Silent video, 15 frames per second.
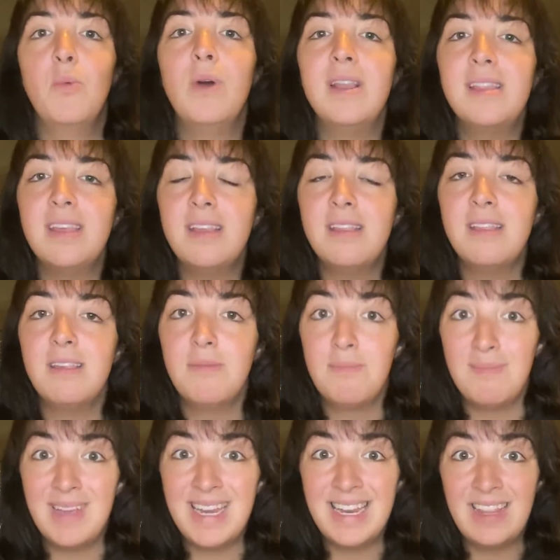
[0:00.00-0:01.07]
Once it's
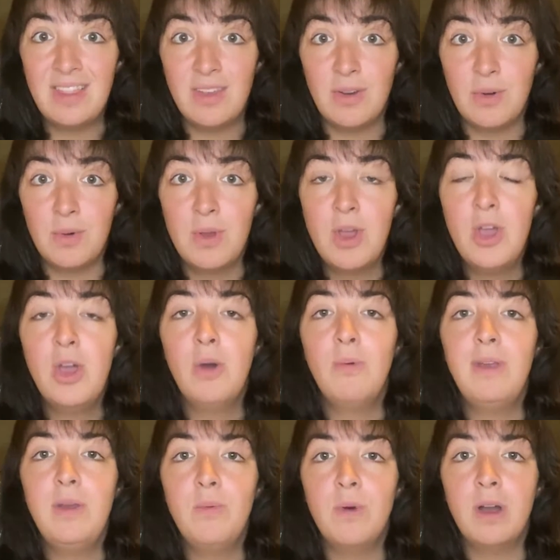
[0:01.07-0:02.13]
submitted though,
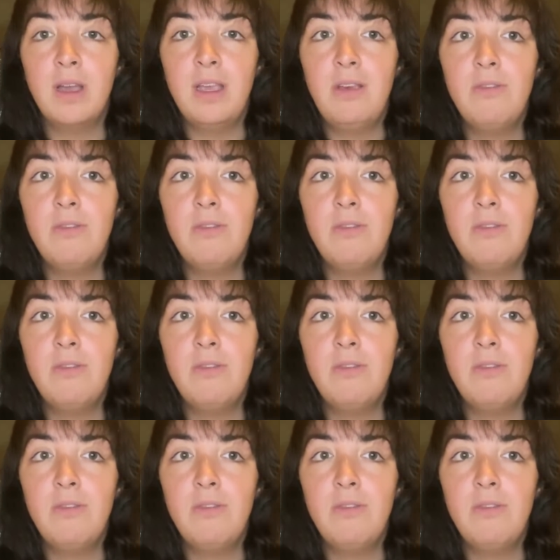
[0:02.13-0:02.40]
we want